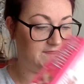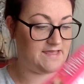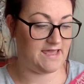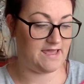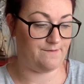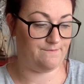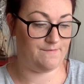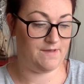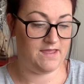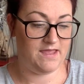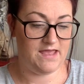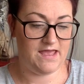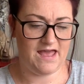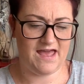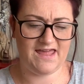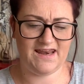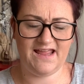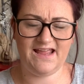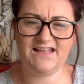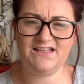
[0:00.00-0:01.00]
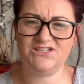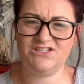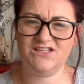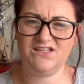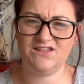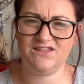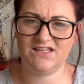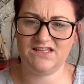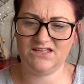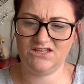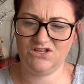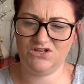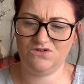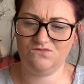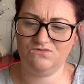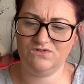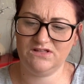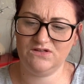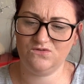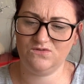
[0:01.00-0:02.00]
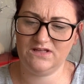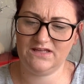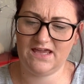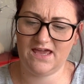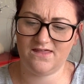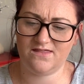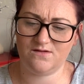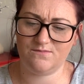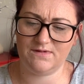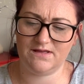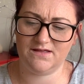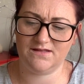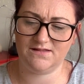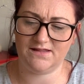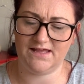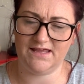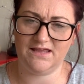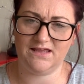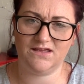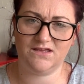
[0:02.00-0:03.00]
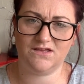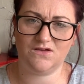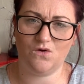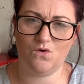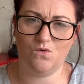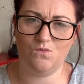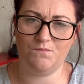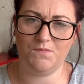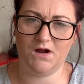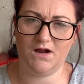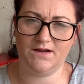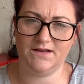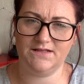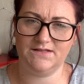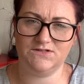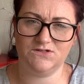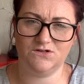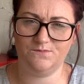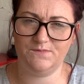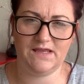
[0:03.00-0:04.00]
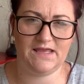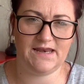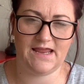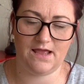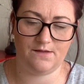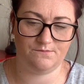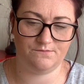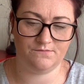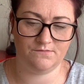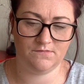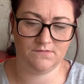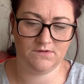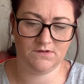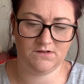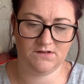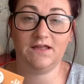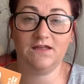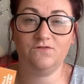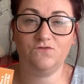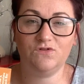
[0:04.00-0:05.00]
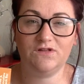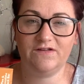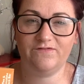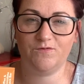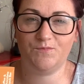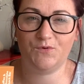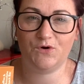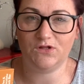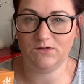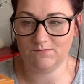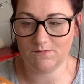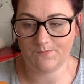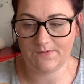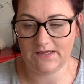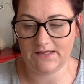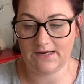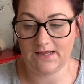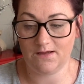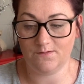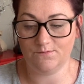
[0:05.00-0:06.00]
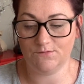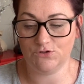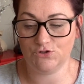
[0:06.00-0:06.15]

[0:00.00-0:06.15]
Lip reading: them, and I actually think you can really only get them at like Home Bargains or B&M. I think I've only ever bought them at B&M,